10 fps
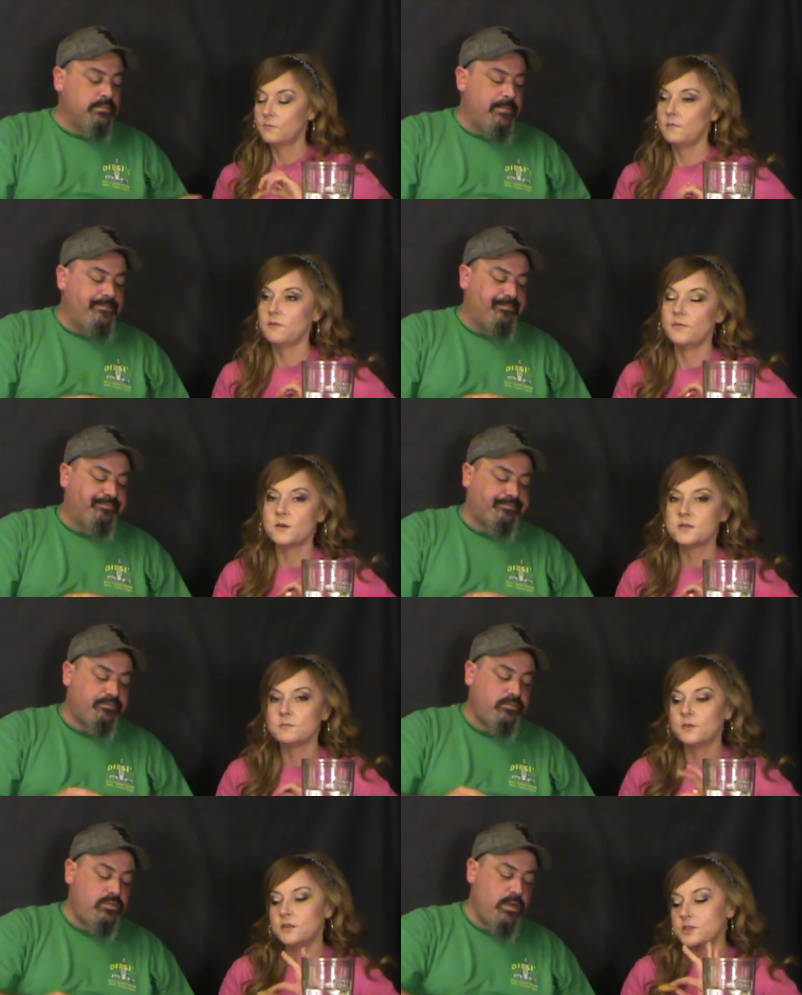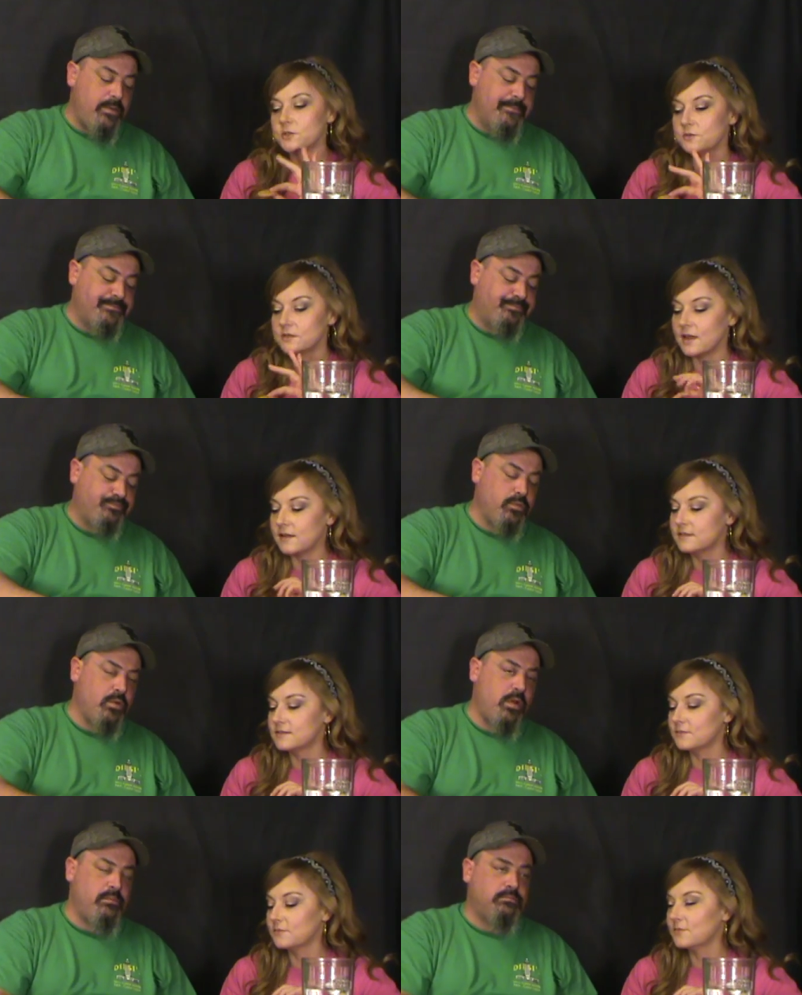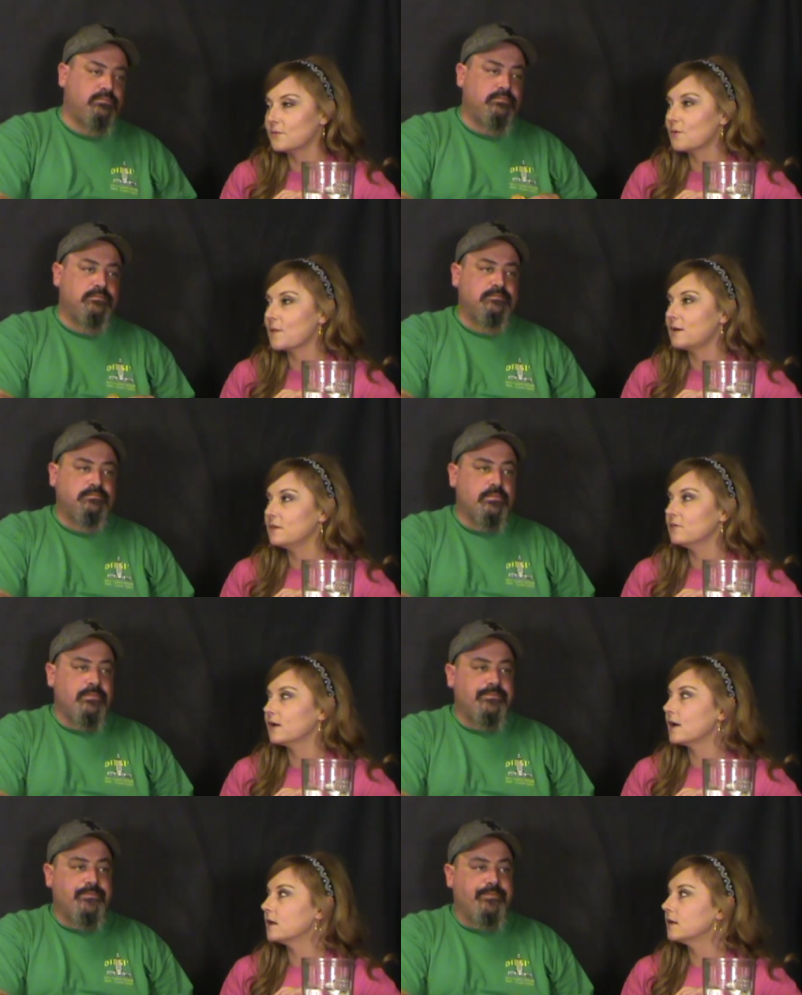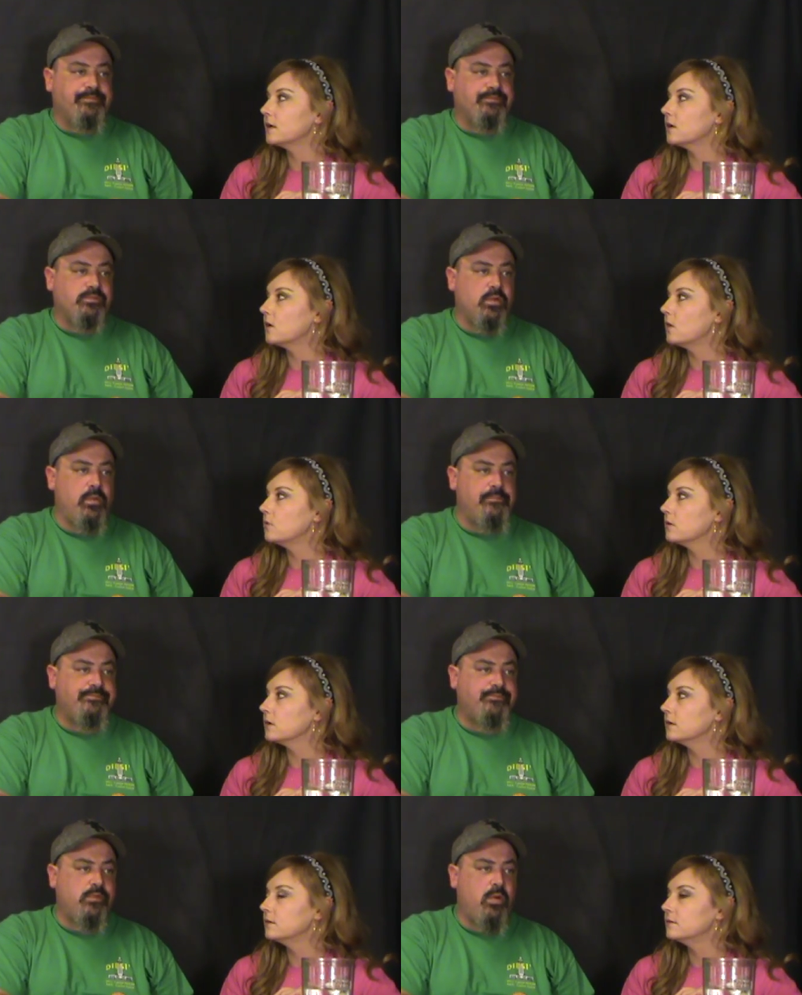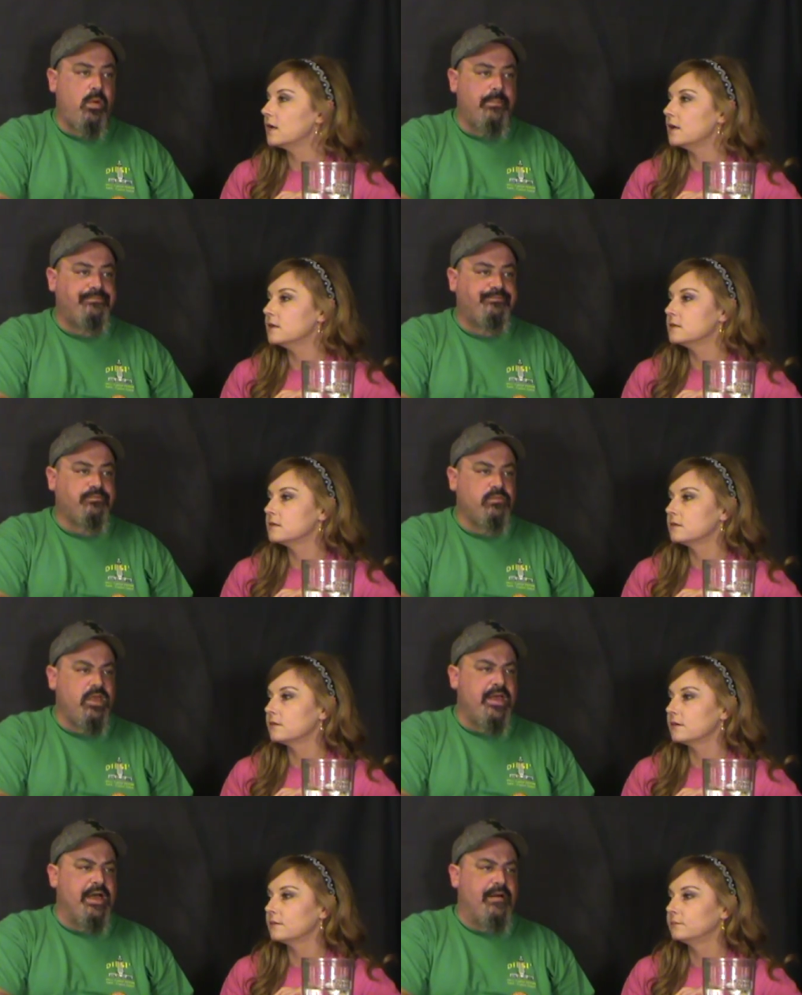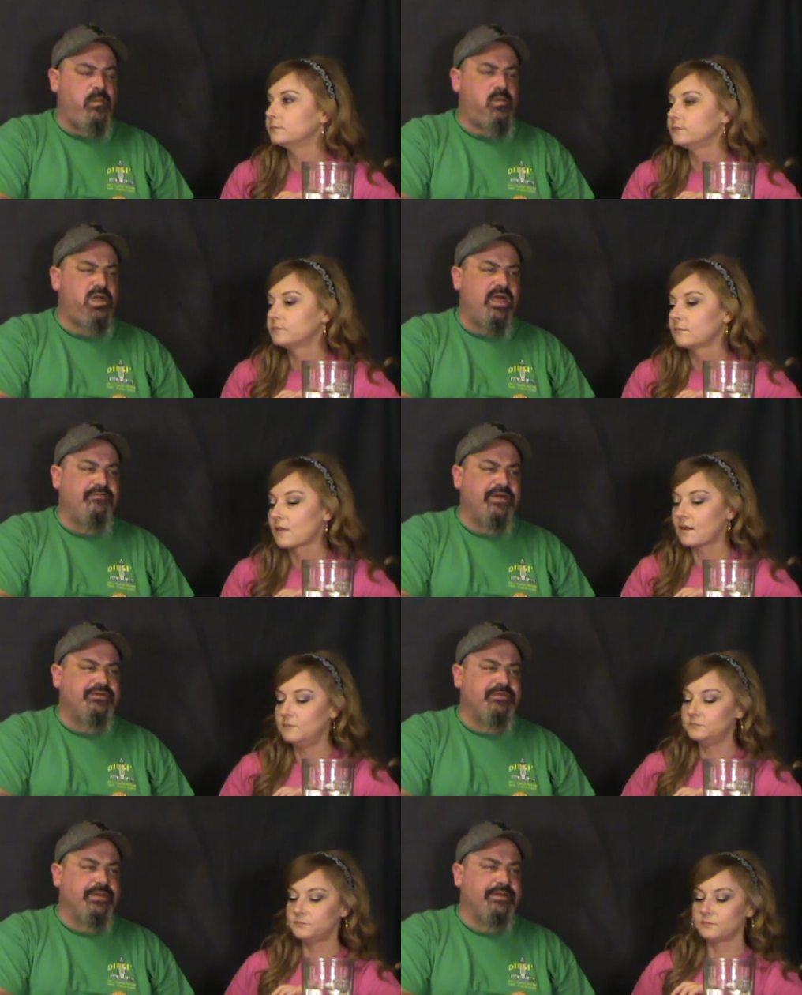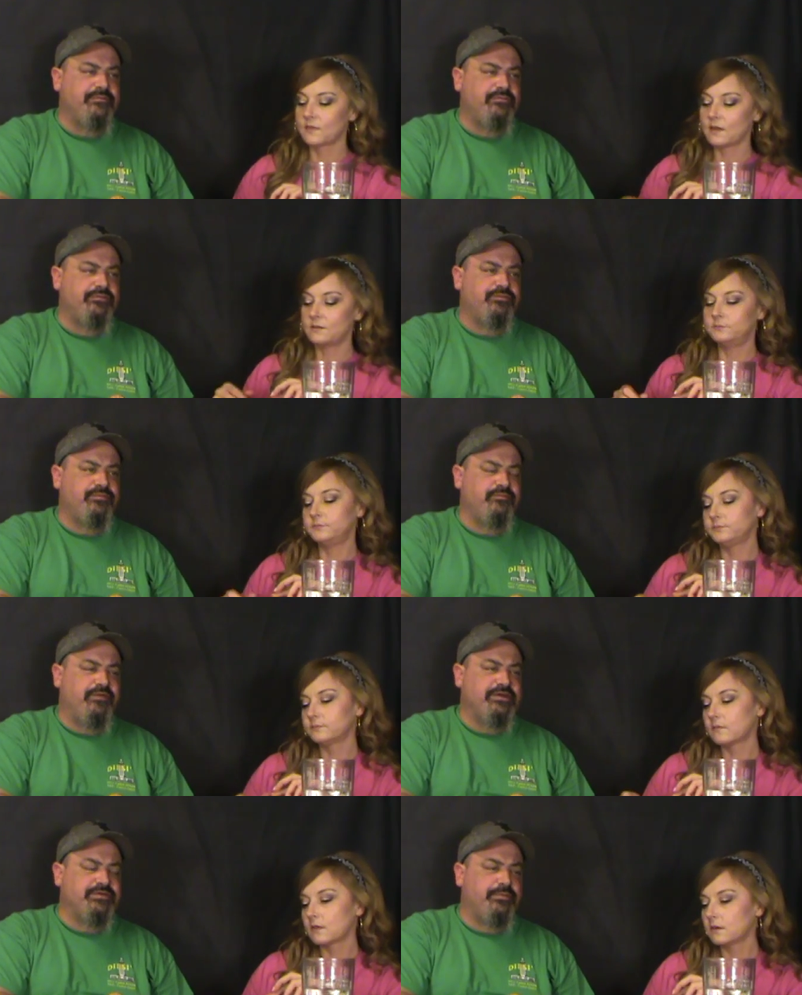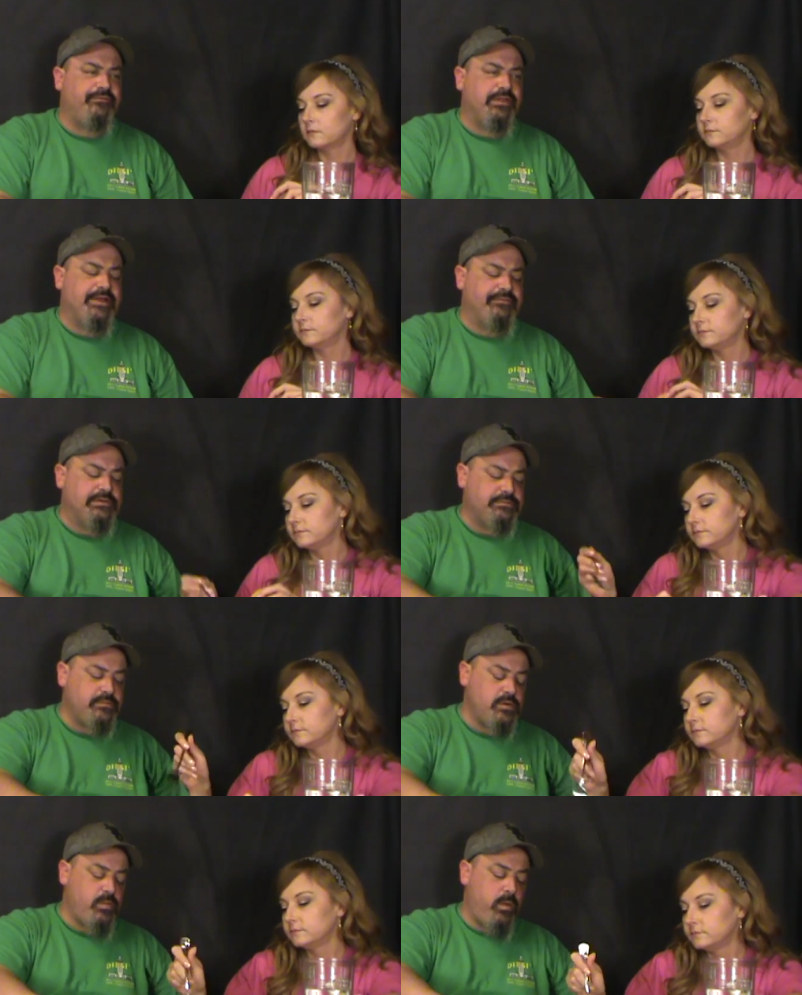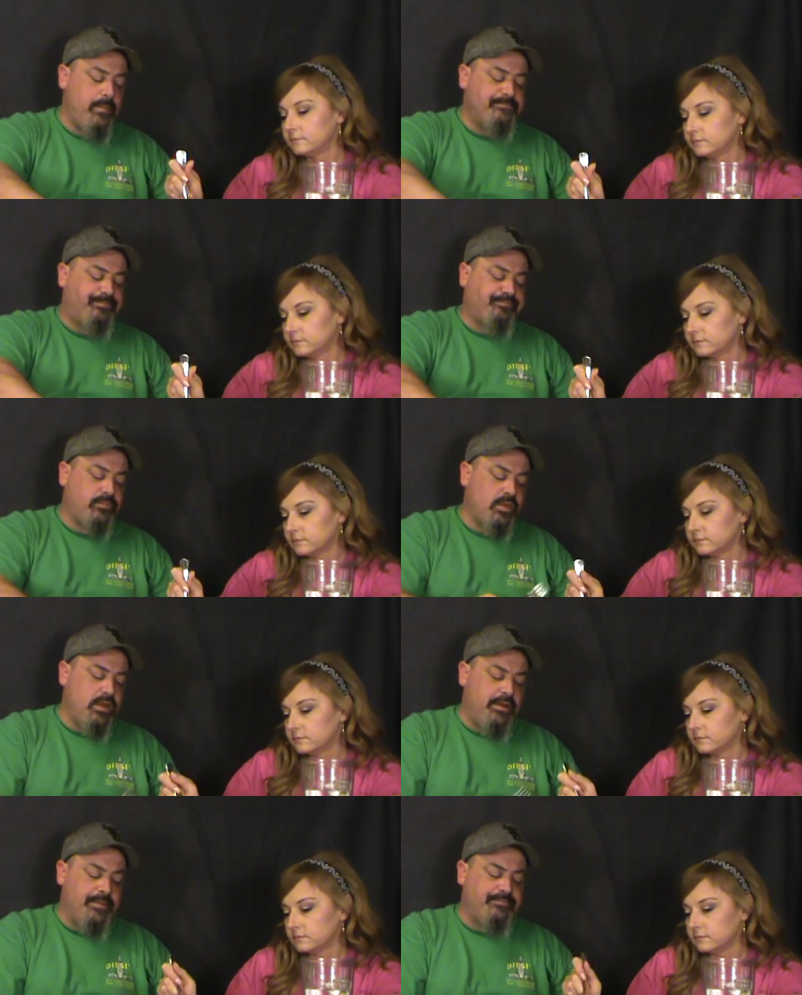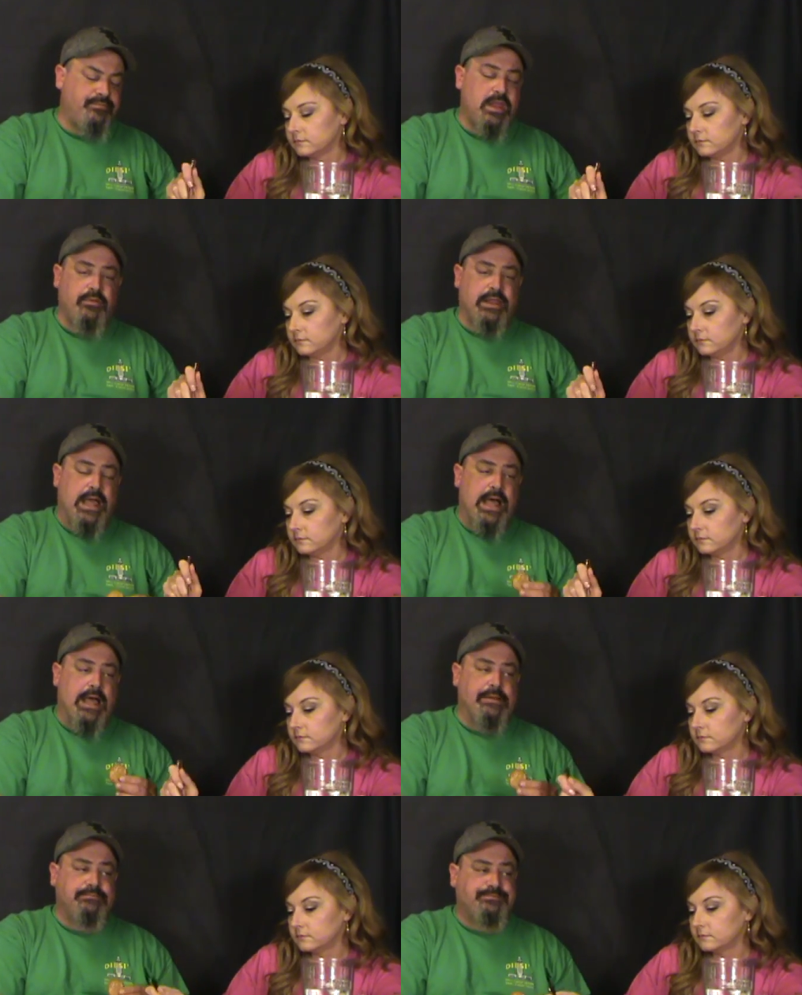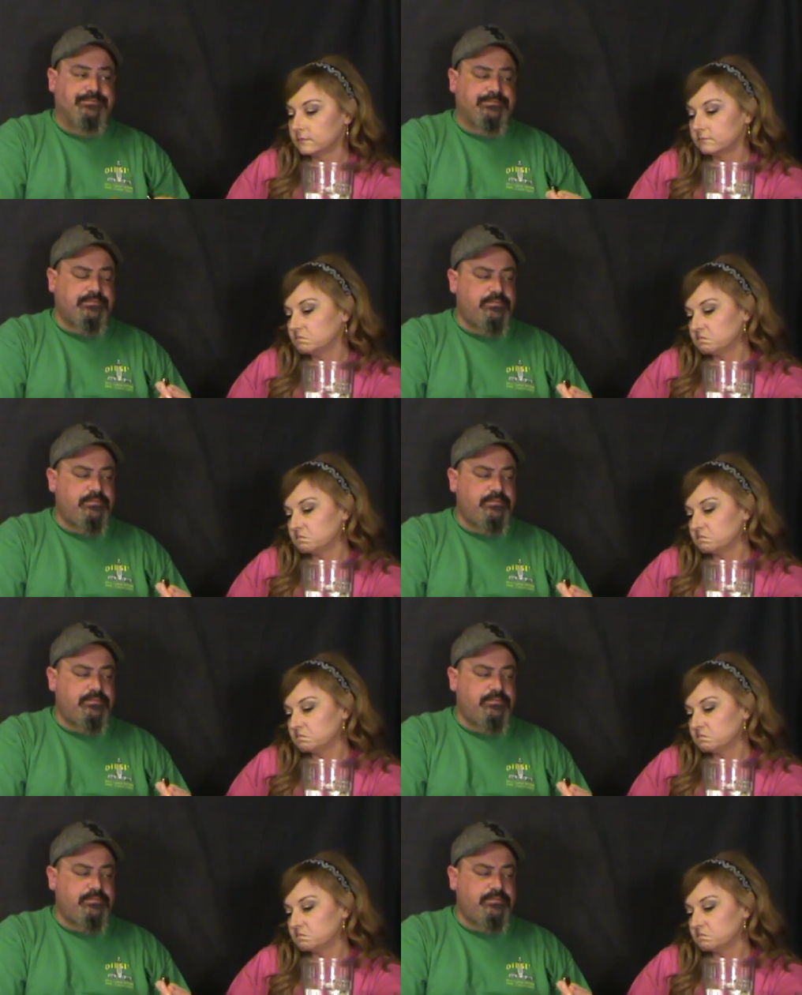Speaker 1: my first initial taste reminded me of like kind of like a okra taste.
Speaker 2: Yeah, kind of vegetable, like vegetable flavor. Um, not really hot. Mm